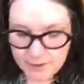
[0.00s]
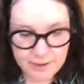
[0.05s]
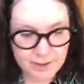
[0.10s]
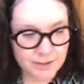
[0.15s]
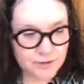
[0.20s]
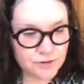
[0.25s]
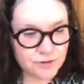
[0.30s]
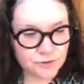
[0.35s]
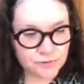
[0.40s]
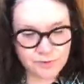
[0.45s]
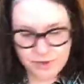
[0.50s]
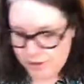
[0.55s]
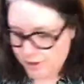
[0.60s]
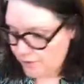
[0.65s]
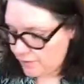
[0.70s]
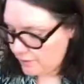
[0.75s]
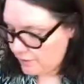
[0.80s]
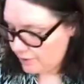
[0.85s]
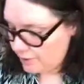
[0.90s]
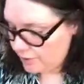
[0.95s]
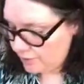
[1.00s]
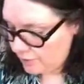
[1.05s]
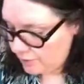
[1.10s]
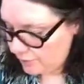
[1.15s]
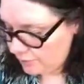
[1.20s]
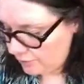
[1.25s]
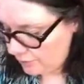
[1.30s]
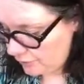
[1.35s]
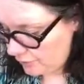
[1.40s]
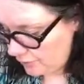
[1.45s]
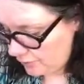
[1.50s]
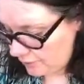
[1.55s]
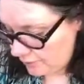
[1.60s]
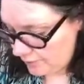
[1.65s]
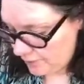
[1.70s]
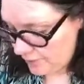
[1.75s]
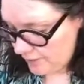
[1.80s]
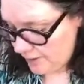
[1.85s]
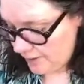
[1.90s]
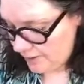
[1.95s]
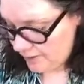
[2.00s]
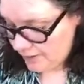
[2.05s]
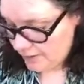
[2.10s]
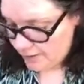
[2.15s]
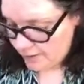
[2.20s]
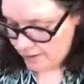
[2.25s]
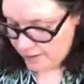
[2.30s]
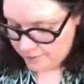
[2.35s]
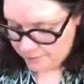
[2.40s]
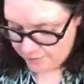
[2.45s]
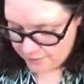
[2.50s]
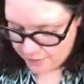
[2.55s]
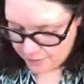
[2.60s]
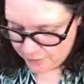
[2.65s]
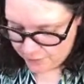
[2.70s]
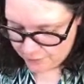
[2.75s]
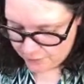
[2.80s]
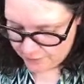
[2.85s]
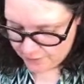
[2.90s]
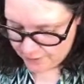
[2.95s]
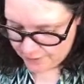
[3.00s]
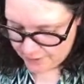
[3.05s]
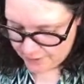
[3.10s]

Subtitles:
a trick you can use. If you